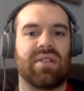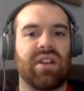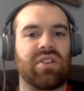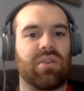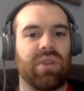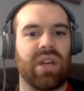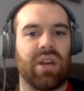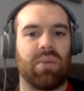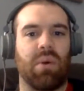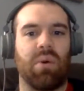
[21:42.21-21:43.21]
Not sure what
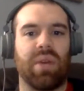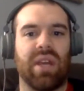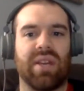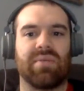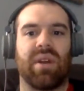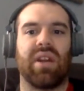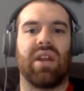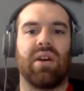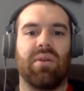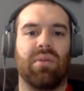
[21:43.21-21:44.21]
kind of role he has right
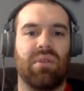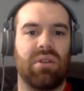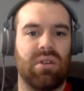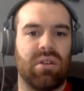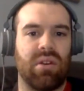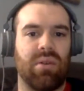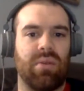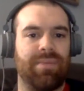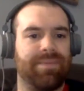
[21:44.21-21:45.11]
now, though.